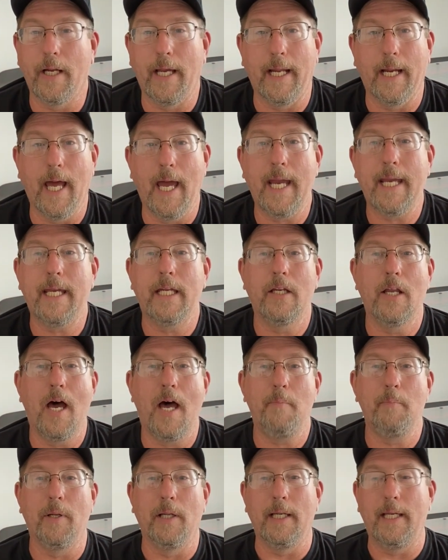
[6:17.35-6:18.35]
And I
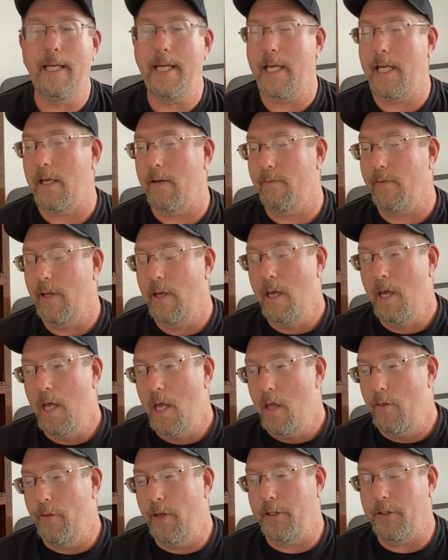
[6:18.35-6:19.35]
cannot believe
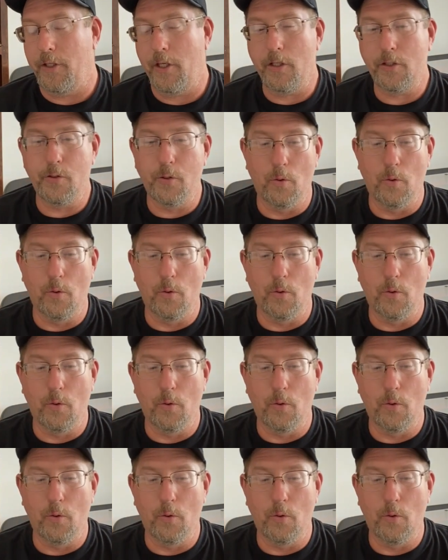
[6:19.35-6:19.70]
that this